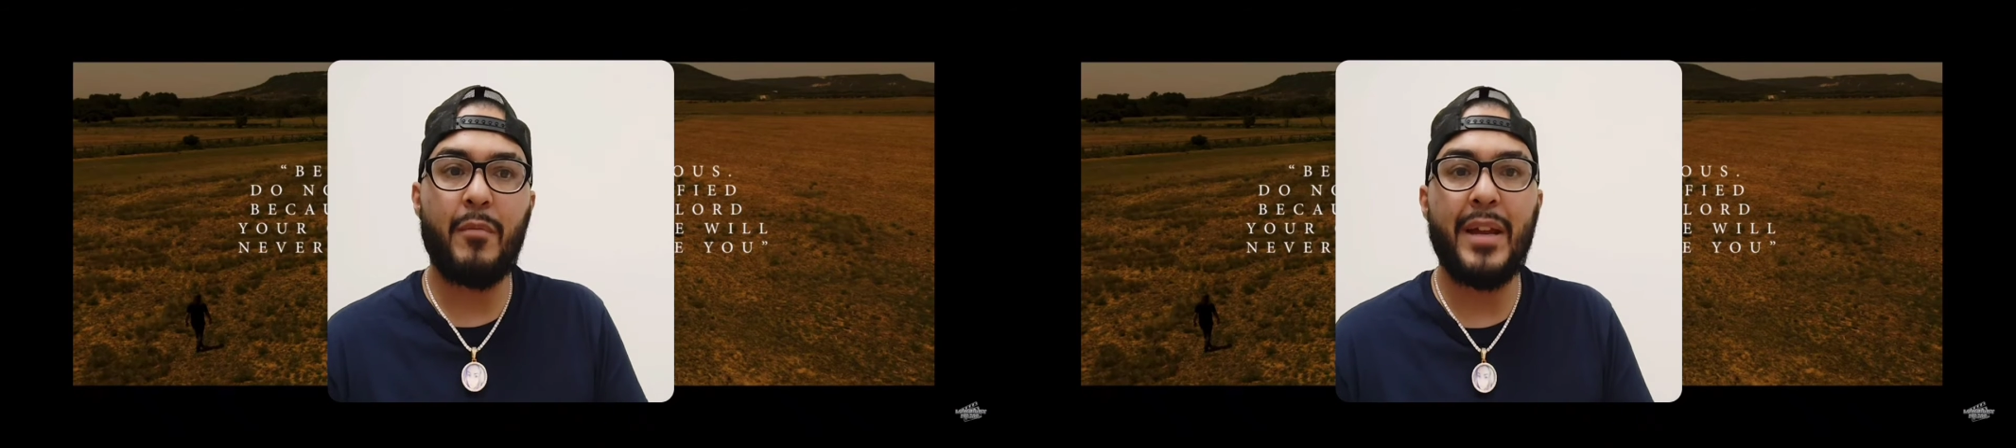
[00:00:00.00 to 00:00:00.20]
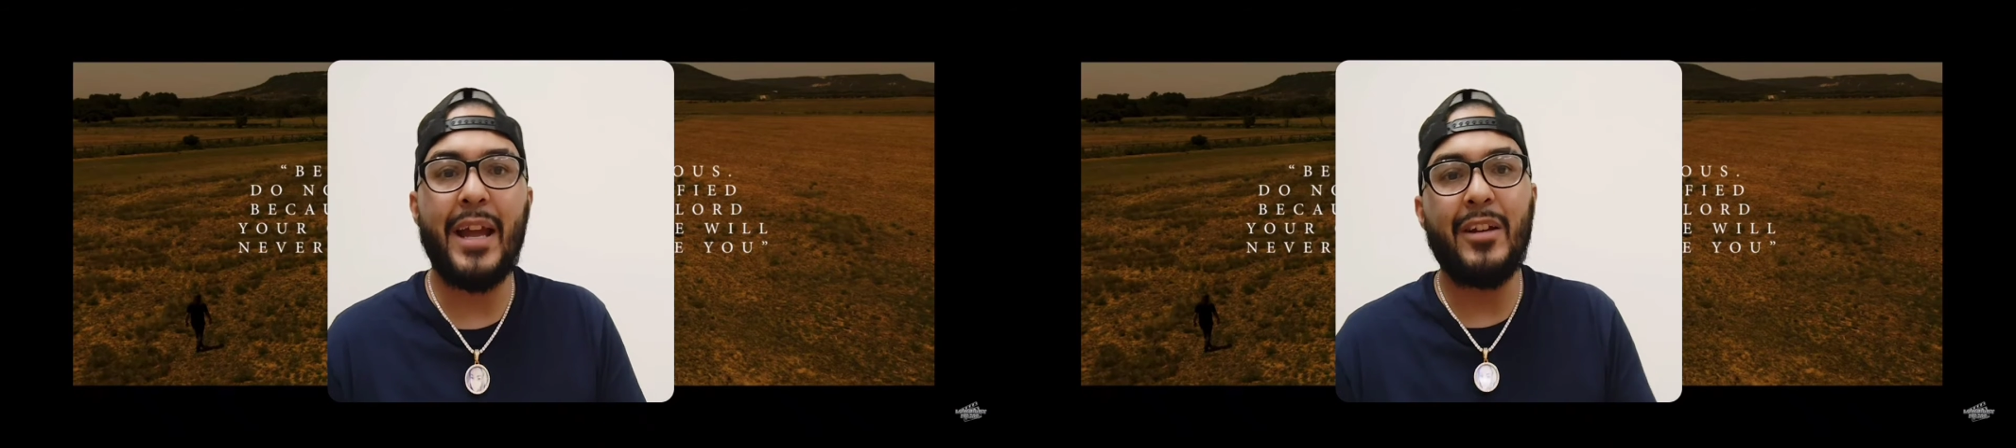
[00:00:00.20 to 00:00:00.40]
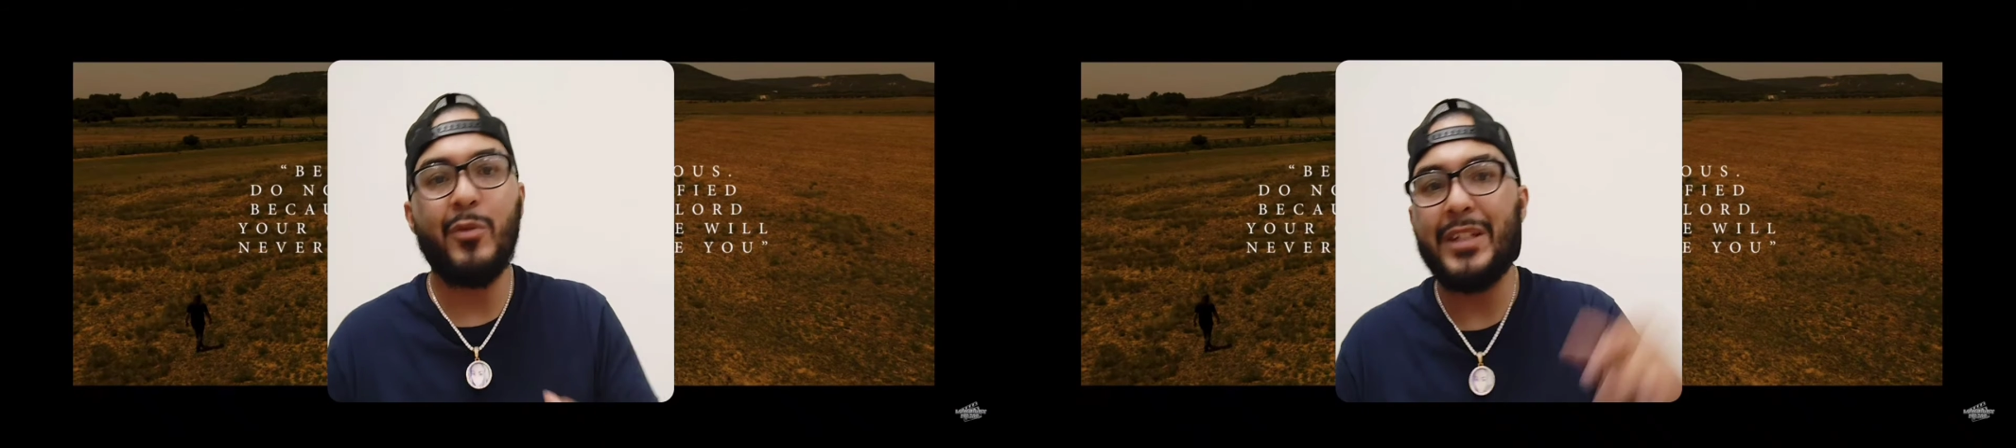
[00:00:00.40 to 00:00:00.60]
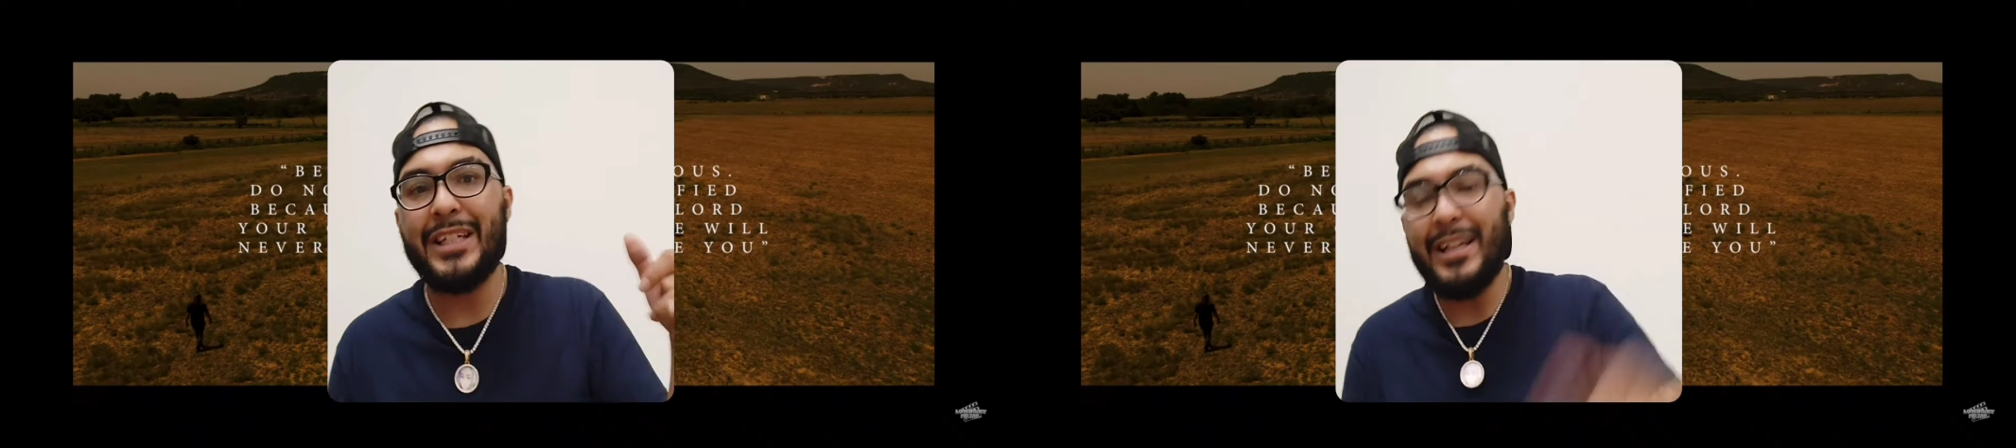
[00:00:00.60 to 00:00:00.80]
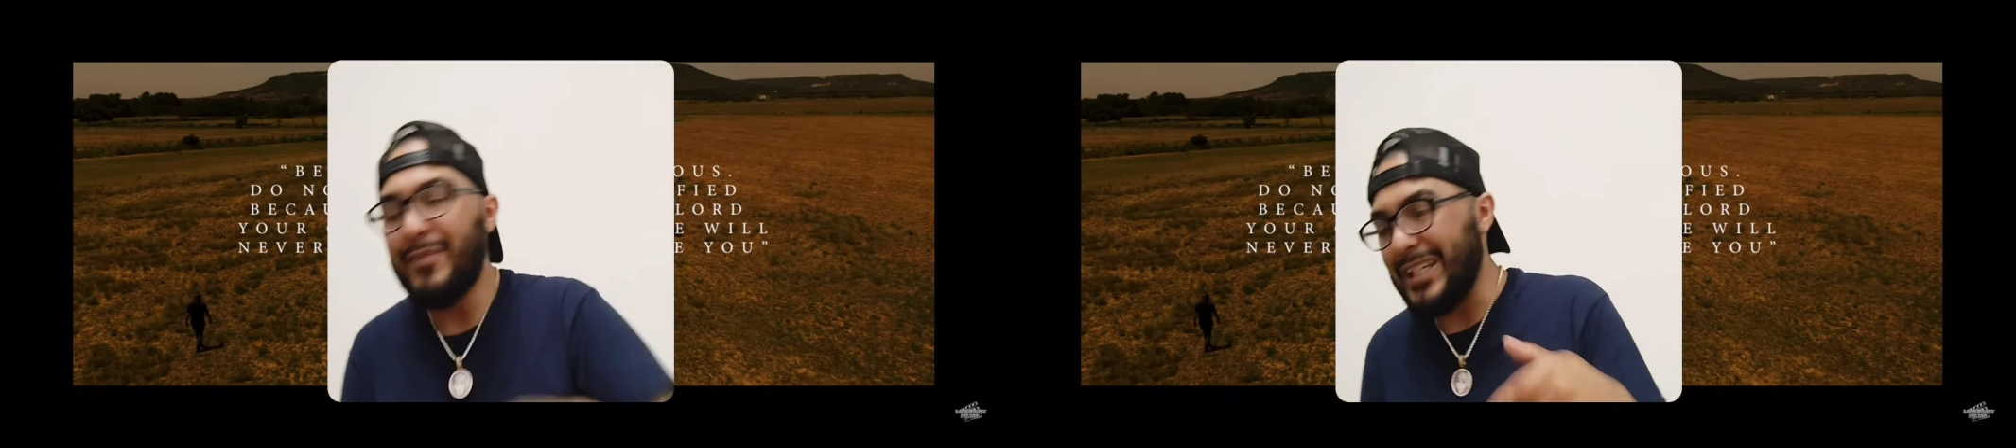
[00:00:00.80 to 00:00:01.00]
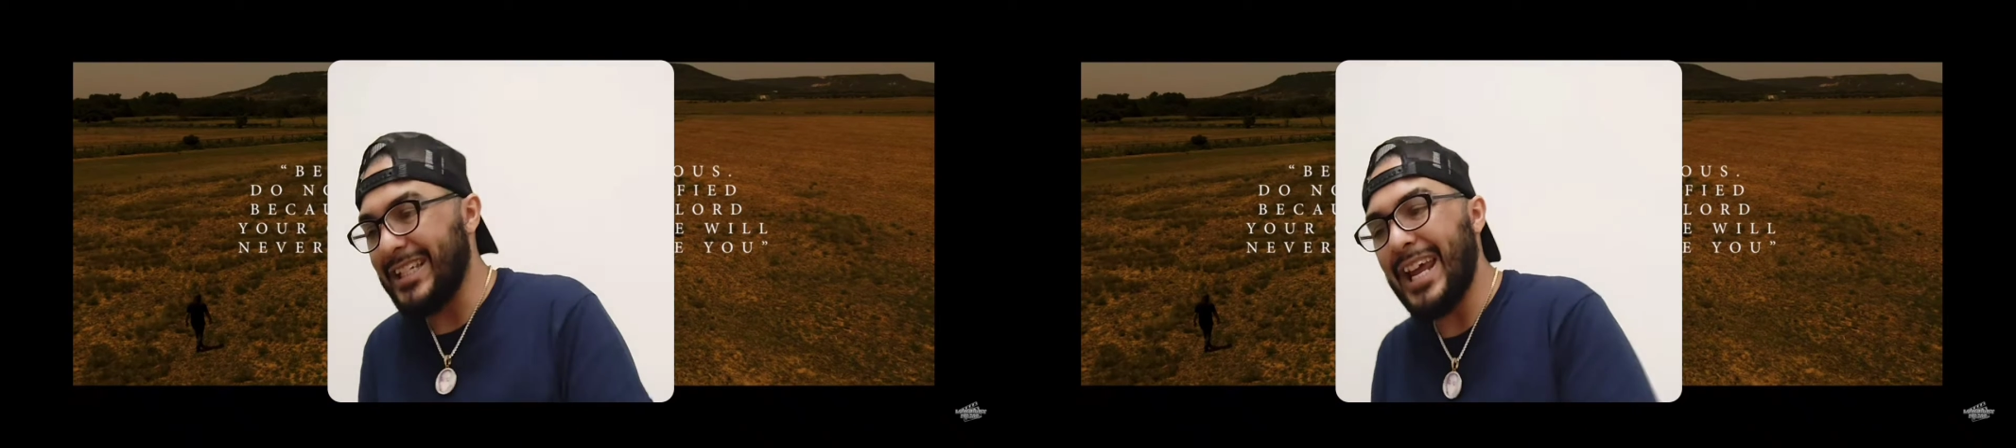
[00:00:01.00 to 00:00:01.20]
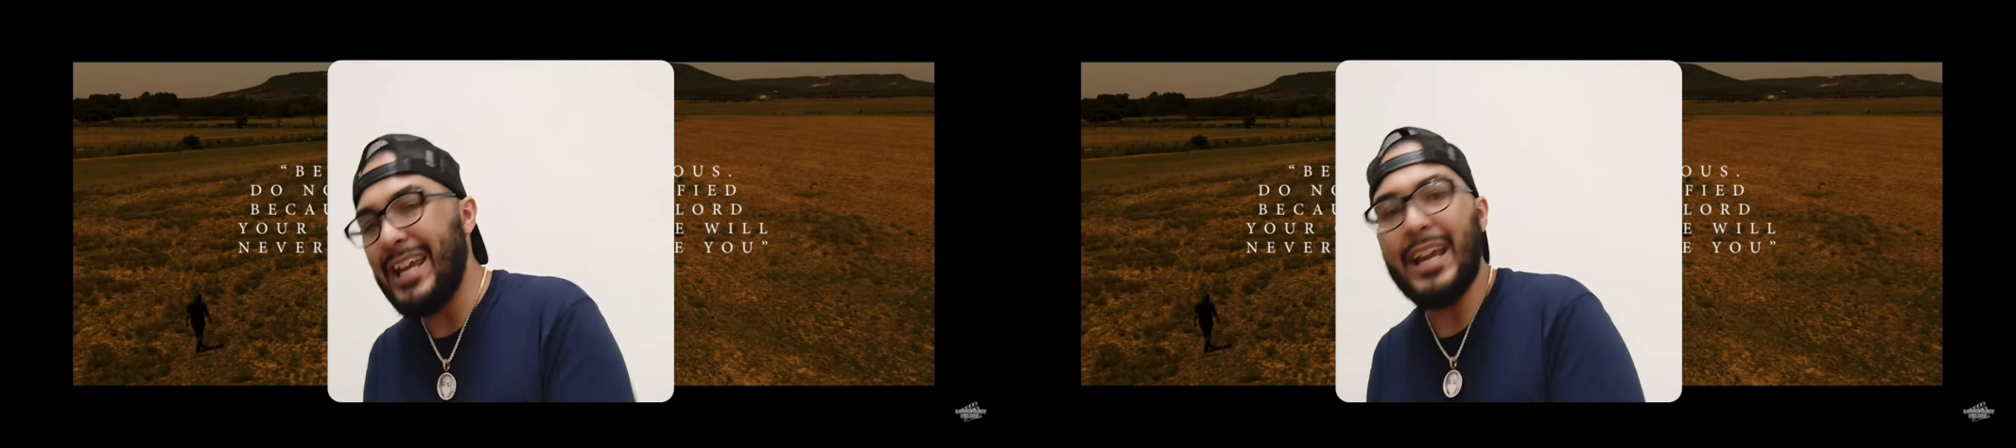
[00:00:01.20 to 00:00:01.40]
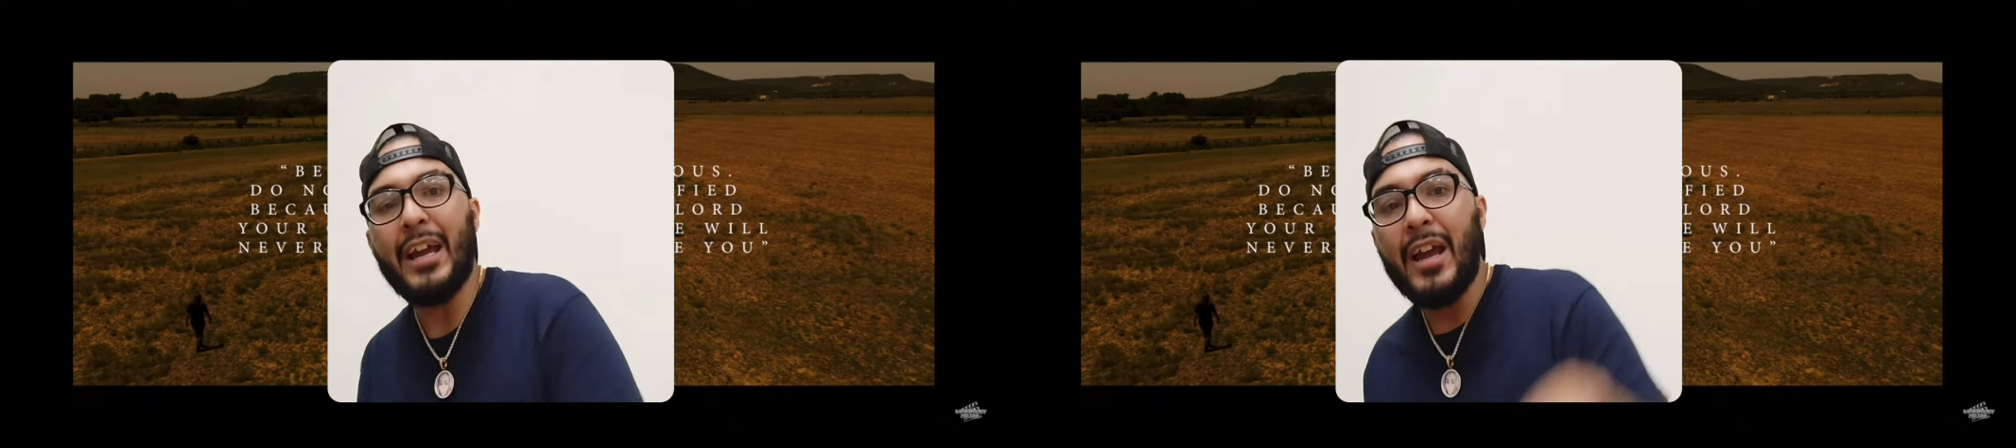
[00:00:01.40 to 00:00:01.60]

And you even say it,